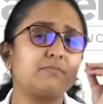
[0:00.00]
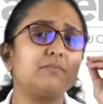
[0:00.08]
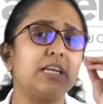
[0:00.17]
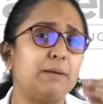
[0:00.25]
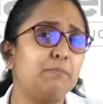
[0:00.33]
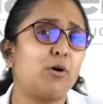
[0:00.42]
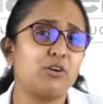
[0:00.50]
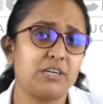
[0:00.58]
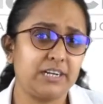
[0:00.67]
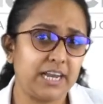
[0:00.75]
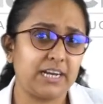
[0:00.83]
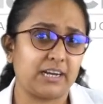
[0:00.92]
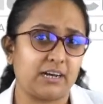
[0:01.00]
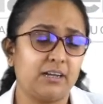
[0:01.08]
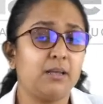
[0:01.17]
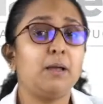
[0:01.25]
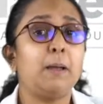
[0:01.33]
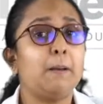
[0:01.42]
important data,
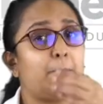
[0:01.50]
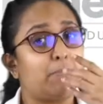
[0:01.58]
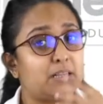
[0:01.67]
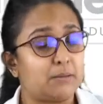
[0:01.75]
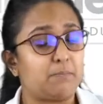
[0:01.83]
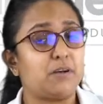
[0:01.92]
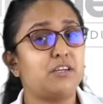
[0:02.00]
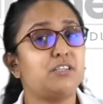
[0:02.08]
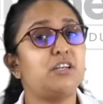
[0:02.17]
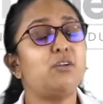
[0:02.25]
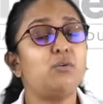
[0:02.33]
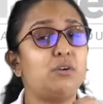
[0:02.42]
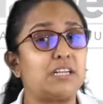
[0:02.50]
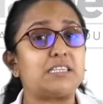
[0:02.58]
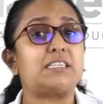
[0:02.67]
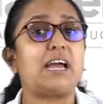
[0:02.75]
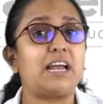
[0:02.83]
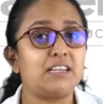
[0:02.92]
but the person who
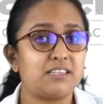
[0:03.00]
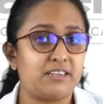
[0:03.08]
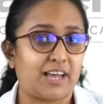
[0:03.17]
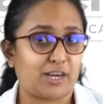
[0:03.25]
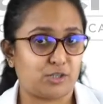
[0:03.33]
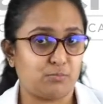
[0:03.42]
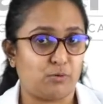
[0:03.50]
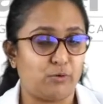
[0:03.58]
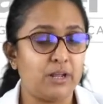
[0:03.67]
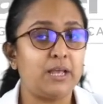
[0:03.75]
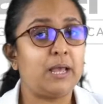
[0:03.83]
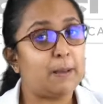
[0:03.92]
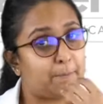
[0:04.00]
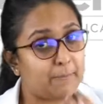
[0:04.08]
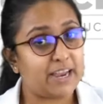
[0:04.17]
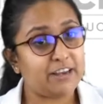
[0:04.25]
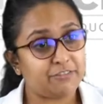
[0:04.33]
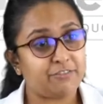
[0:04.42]
designs a dashboard
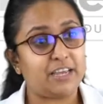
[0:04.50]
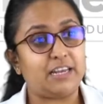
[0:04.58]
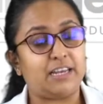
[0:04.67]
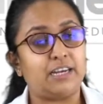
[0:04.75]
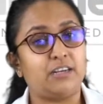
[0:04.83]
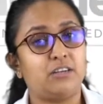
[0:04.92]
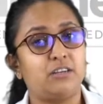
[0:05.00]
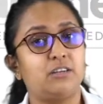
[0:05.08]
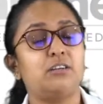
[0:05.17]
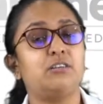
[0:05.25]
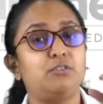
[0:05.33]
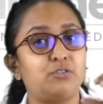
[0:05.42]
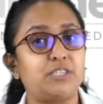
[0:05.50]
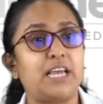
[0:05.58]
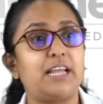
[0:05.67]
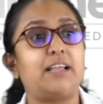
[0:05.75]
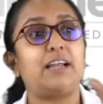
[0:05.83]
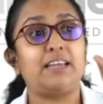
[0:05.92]
might feel it to say
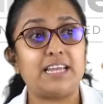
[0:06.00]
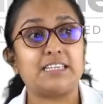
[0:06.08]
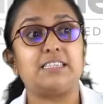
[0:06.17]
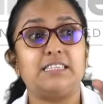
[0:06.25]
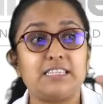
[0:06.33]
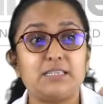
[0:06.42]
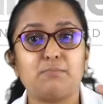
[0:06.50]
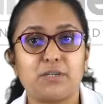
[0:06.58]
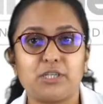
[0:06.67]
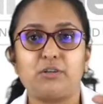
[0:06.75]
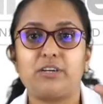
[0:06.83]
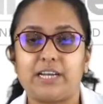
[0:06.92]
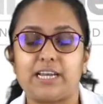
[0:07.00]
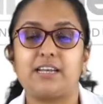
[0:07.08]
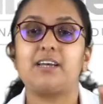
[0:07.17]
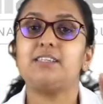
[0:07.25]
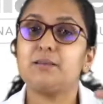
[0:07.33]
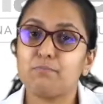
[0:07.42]
that yes, this particular data
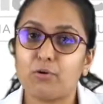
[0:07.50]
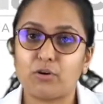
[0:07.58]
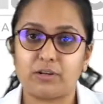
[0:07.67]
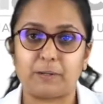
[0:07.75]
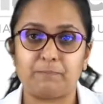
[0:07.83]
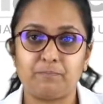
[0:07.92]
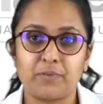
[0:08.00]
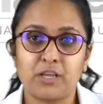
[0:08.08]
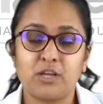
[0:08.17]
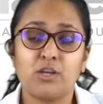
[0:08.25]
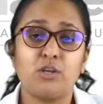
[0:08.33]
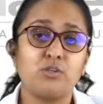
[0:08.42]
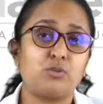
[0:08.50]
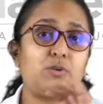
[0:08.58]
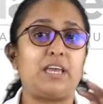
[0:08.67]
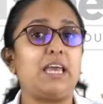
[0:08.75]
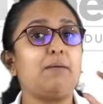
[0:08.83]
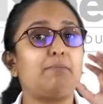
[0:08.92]
is important. So,
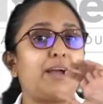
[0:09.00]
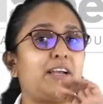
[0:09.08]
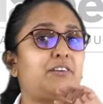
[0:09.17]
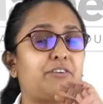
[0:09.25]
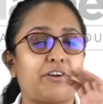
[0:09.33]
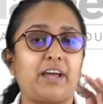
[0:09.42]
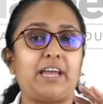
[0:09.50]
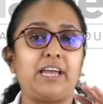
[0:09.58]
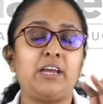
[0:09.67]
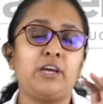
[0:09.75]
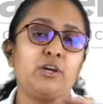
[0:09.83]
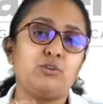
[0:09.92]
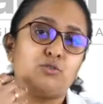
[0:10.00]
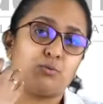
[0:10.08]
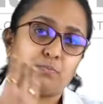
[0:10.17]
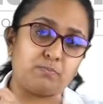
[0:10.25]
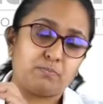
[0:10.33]
he might try to